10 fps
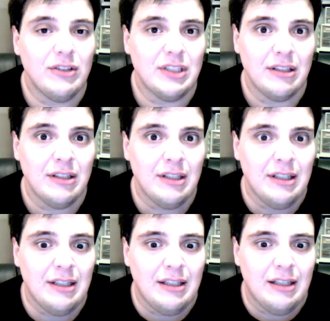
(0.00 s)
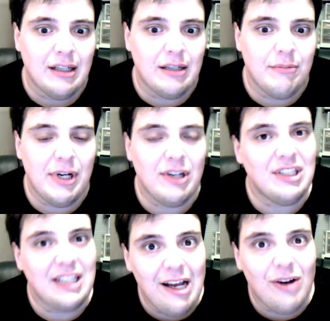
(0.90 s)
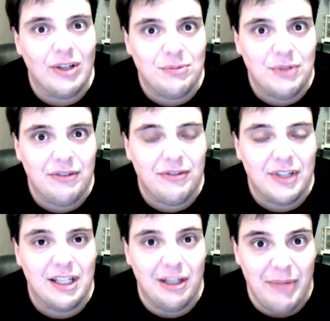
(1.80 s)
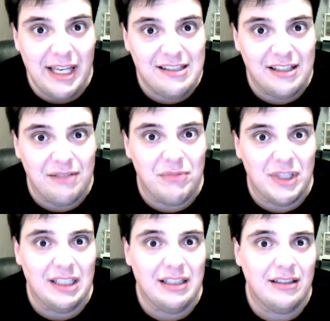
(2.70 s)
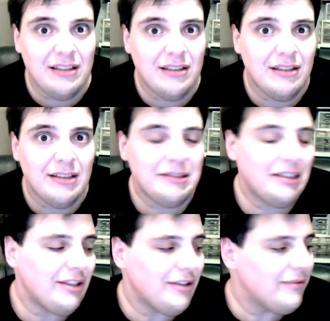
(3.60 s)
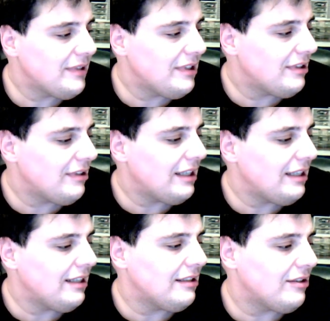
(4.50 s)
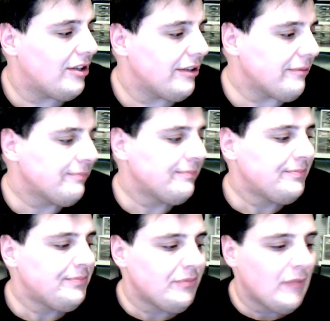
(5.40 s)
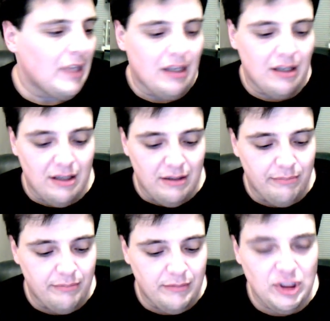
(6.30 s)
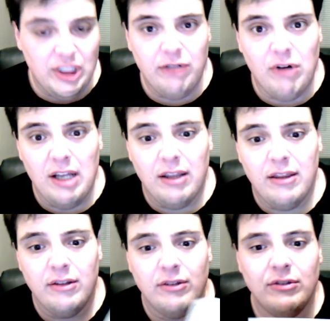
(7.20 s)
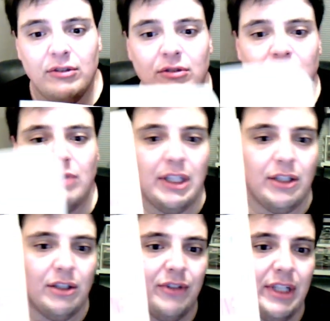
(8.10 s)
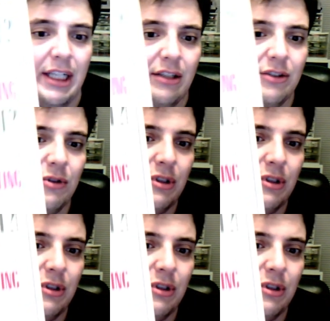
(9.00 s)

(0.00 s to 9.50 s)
and compared to now, it's pretty freaking amazing, but, you know, it's hard. Janine Roth, really good for eating disorder